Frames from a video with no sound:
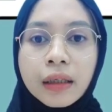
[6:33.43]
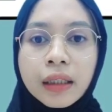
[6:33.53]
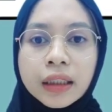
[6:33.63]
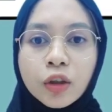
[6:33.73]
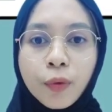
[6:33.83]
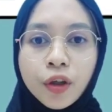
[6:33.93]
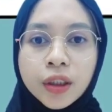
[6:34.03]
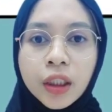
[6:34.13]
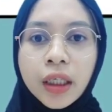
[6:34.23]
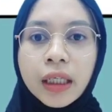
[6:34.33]
this
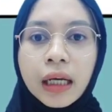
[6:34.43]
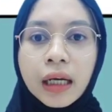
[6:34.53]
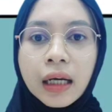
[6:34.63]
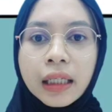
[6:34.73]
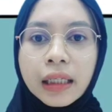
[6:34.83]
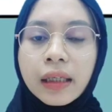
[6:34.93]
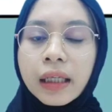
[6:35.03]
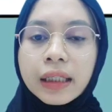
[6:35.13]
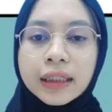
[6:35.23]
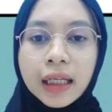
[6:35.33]
topology,
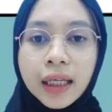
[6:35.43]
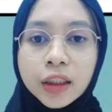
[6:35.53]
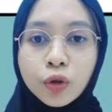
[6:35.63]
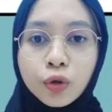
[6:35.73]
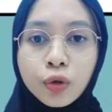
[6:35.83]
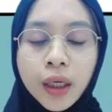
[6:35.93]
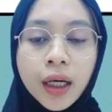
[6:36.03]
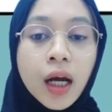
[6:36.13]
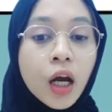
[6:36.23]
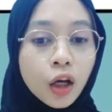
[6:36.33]
it suggests to do
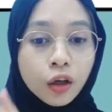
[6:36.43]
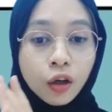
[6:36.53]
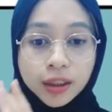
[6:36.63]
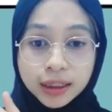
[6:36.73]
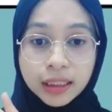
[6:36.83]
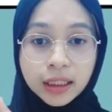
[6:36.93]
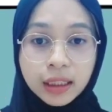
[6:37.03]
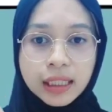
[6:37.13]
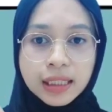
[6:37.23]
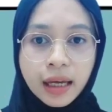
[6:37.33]
a cross-section
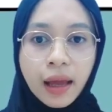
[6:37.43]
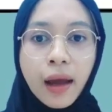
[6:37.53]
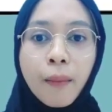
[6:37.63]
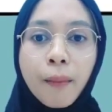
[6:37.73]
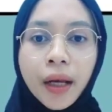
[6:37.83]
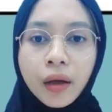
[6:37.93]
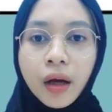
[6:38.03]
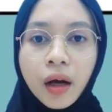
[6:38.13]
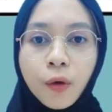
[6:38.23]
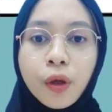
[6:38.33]
design, but
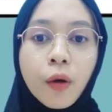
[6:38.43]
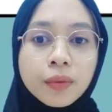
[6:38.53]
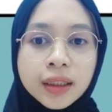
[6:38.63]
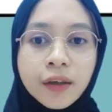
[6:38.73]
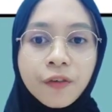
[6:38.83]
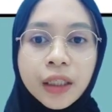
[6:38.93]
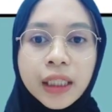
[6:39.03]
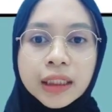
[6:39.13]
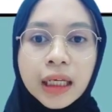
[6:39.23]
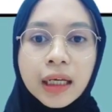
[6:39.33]
we observe
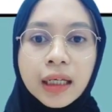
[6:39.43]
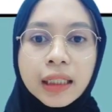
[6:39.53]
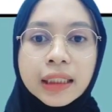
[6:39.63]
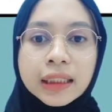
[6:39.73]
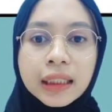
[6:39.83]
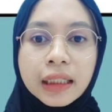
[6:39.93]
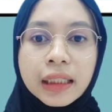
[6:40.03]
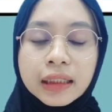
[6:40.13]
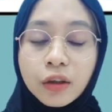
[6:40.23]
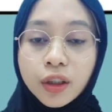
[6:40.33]
this
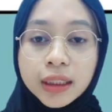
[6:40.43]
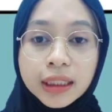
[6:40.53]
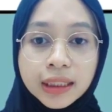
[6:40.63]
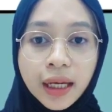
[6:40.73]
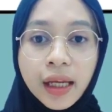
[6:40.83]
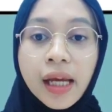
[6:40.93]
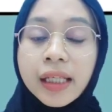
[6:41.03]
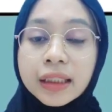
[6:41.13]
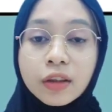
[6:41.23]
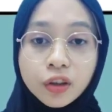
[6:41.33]
cross design
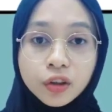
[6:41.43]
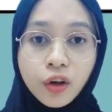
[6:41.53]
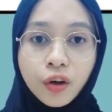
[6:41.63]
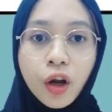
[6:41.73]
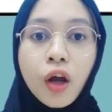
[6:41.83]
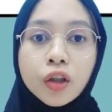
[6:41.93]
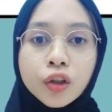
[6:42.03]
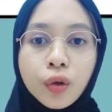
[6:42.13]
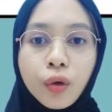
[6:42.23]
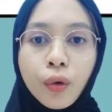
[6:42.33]
is not strong.
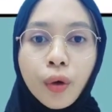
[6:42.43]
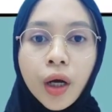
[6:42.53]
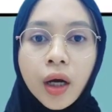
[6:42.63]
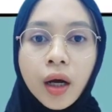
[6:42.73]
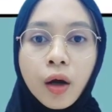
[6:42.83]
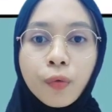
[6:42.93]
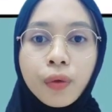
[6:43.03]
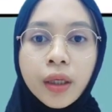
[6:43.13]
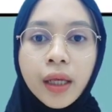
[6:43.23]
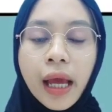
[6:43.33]
So
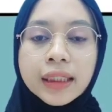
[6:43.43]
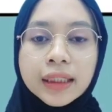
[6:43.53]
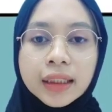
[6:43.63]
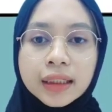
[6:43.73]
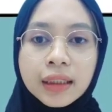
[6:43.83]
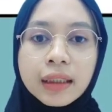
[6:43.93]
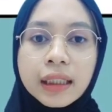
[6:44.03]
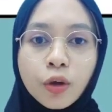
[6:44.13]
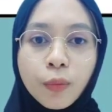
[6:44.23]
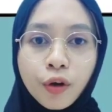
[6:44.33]
we adjust
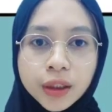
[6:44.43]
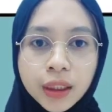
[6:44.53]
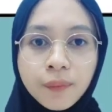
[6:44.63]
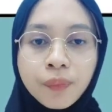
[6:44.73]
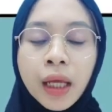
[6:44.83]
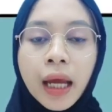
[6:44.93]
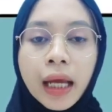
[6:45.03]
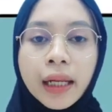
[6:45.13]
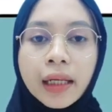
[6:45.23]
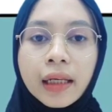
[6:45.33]
this topology,
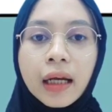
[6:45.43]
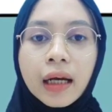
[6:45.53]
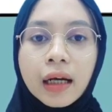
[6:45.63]
and then